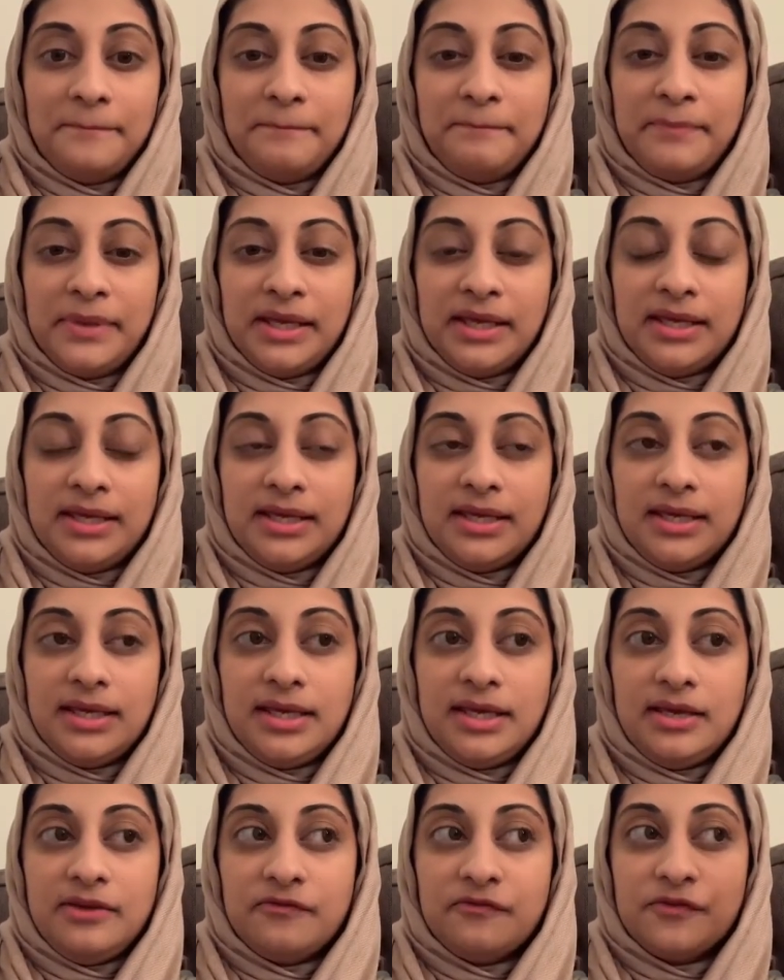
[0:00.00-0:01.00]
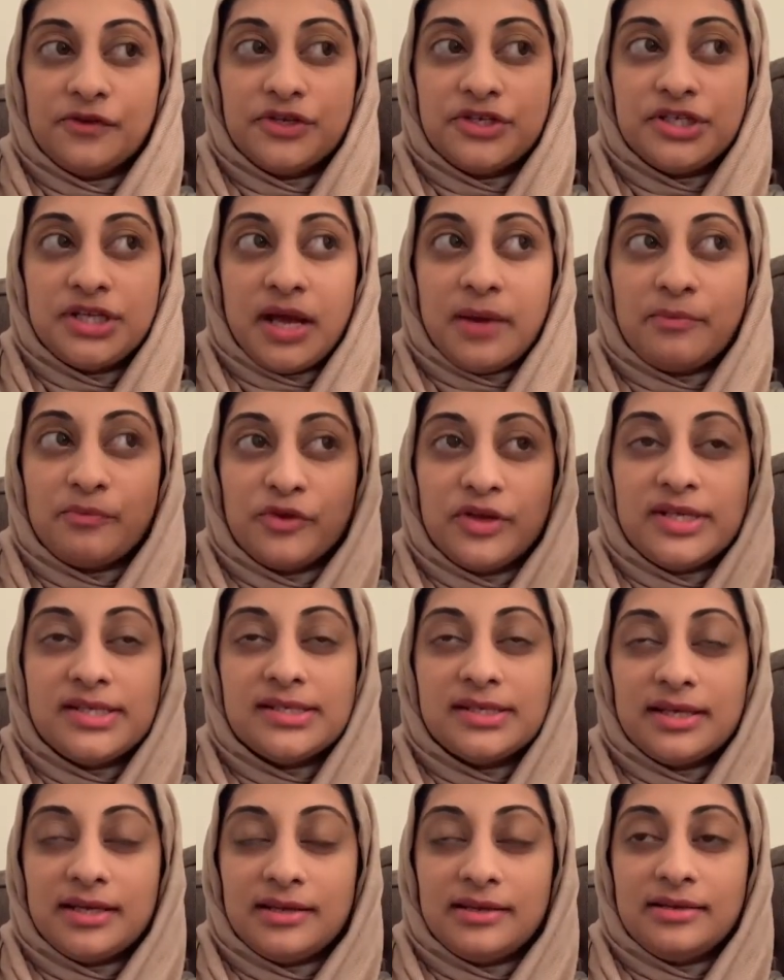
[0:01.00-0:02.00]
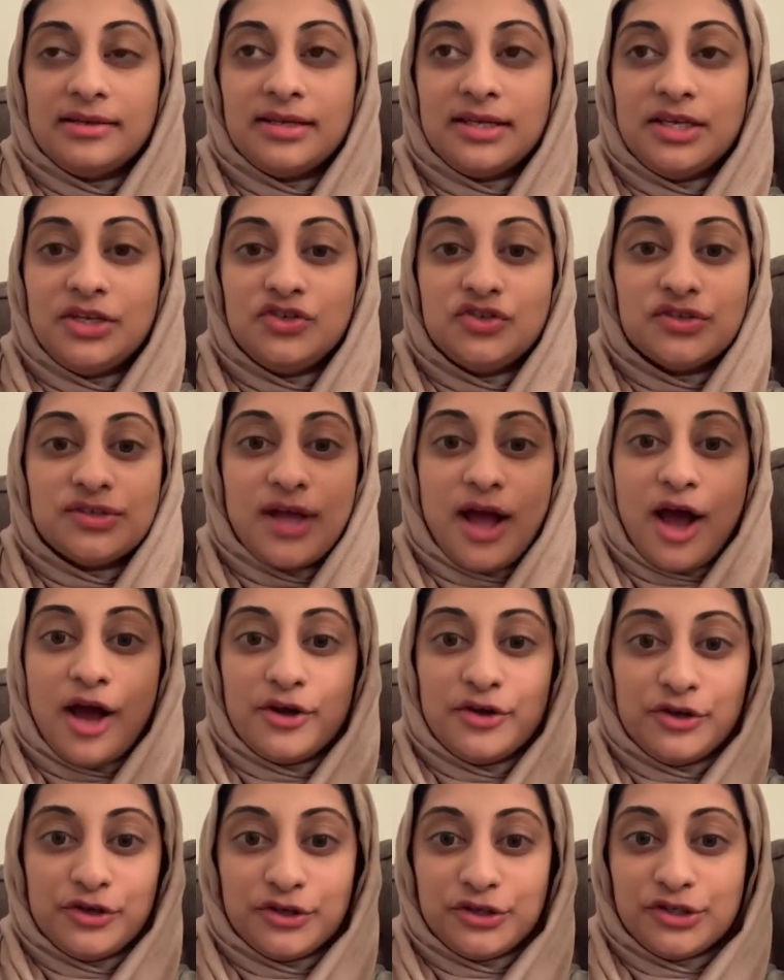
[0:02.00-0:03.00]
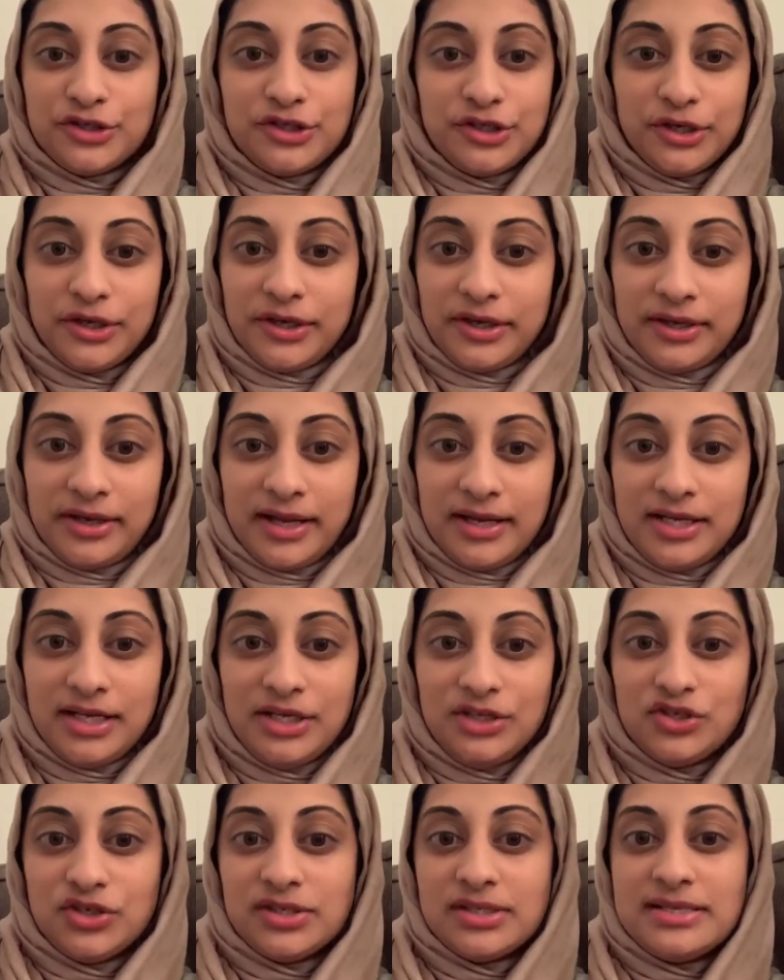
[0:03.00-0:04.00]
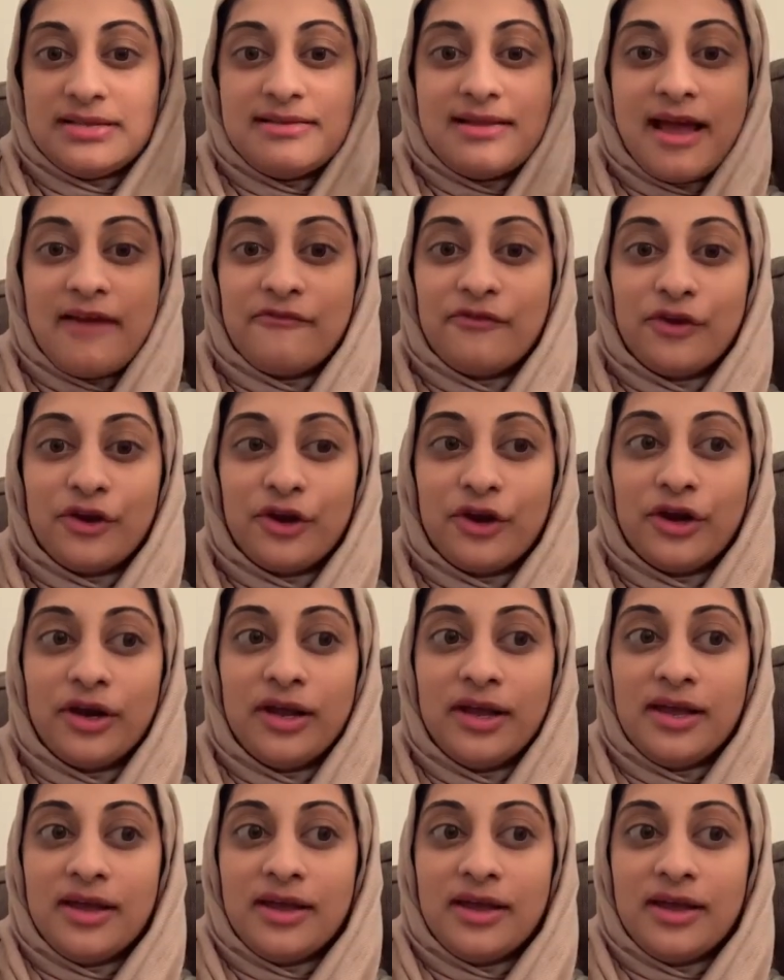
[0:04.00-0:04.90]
But he, for some reason, he just understood, and he just never